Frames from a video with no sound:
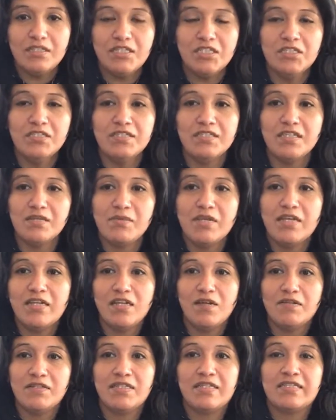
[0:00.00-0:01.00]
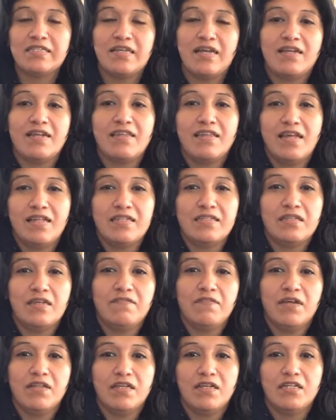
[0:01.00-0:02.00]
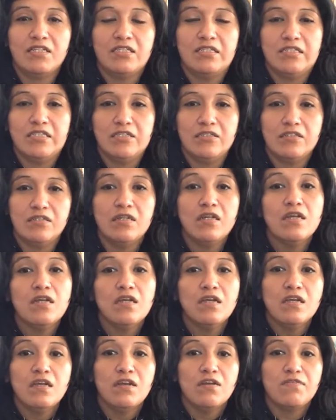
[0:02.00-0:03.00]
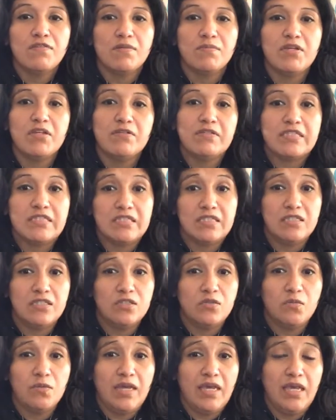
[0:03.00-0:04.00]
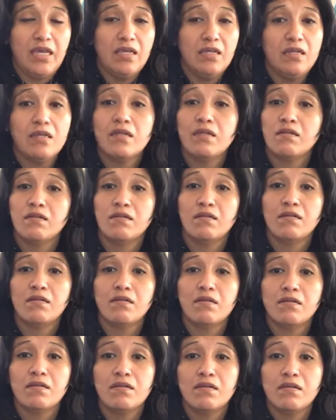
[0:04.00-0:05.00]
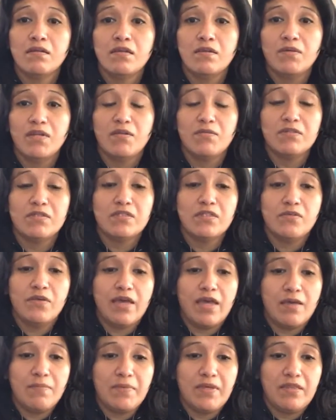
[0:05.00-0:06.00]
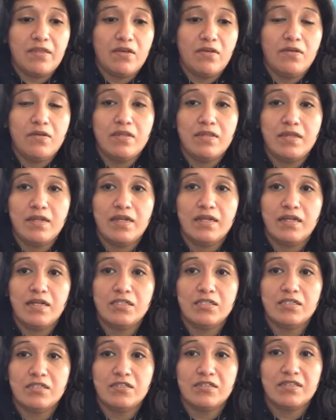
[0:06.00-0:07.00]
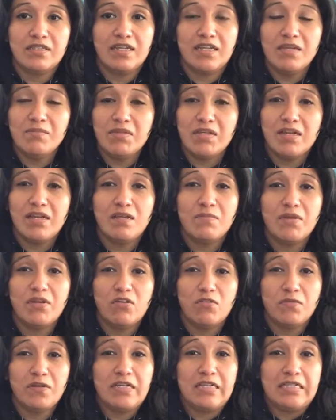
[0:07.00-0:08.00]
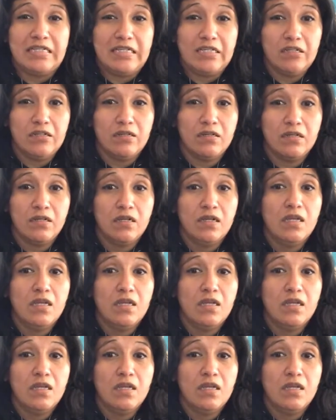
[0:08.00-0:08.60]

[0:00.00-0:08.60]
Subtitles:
to see me, and I was excited that at least I finally got to see her from, you know, distance away. But I was so happy though that I got to see her, because I can't believe it had been over a year